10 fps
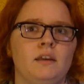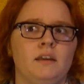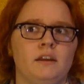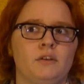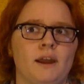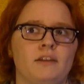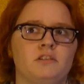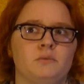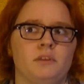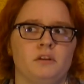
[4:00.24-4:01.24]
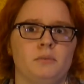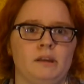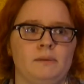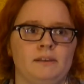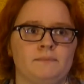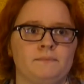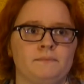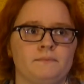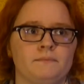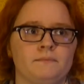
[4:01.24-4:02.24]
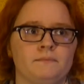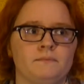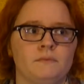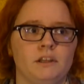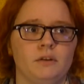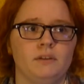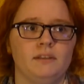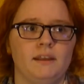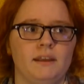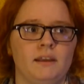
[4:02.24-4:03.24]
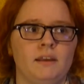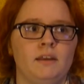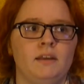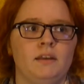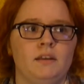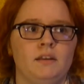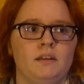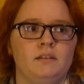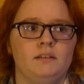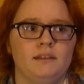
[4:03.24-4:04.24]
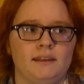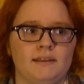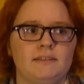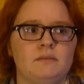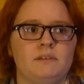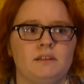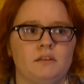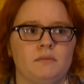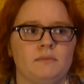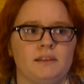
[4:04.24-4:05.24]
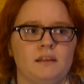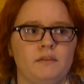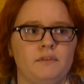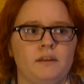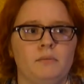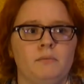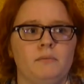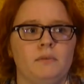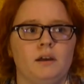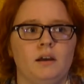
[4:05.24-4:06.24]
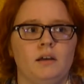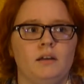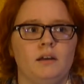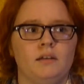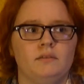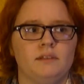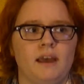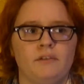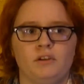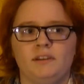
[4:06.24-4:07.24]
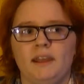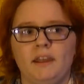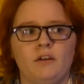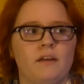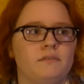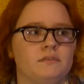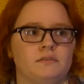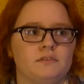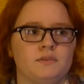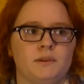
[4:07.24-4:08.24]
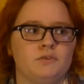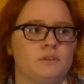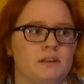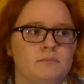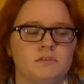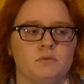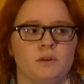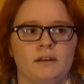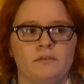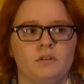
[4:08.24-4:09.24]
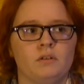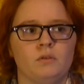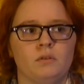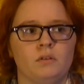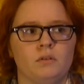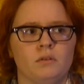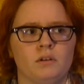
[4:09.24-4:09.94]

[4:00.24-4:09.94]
interaction with their baby? You know, did they kiss them and tell them they love them, have a good day, or have sweet dreams, or whatever, or